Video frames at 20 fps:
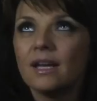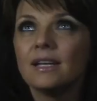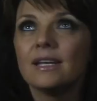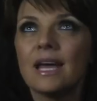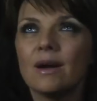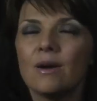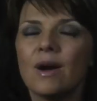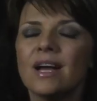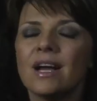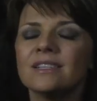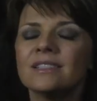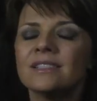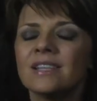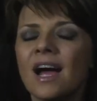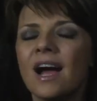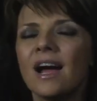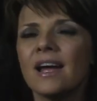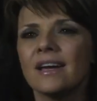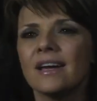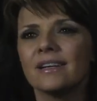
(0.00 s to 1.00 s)
a
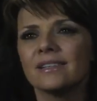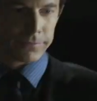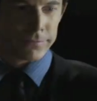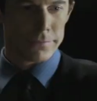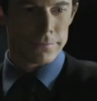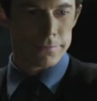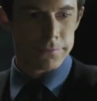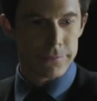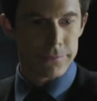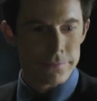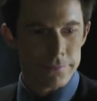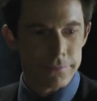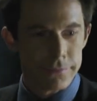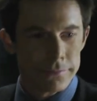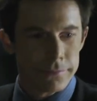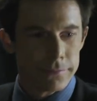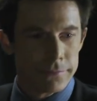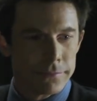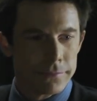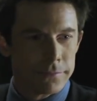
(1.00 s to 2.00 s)
cruel trick of
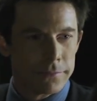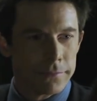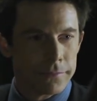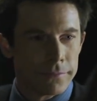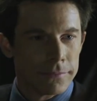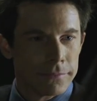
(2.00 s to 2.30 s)
nature